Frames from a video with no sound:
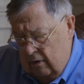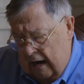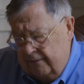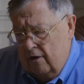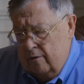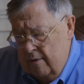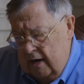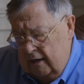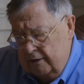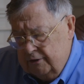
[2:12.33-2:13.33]
I thought
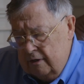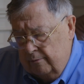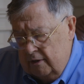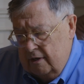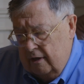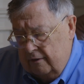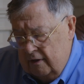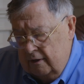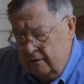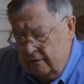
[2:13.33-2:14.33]
about it at some length
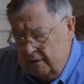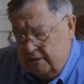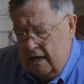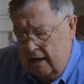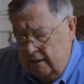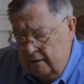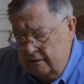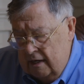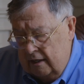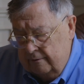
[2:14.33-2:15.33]
and
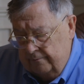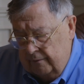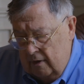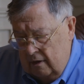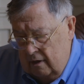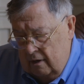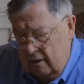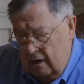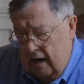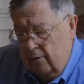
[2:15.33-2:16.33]
decided that
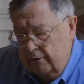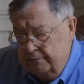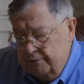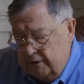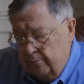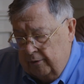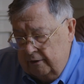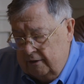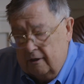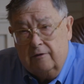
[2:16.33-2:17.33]
I would
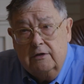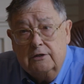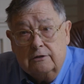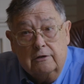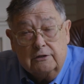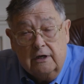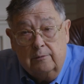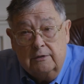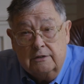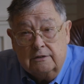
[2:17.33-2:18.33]
simply tell the insurance
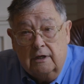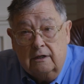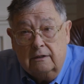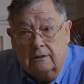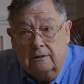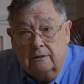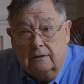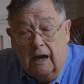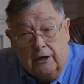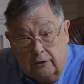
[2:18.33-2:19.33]
companies that
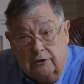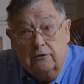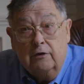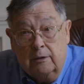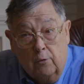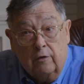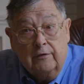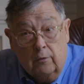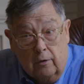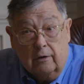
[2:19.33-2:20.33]
I couldn't do any more of
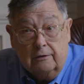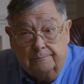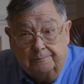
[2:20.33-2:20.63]
their work.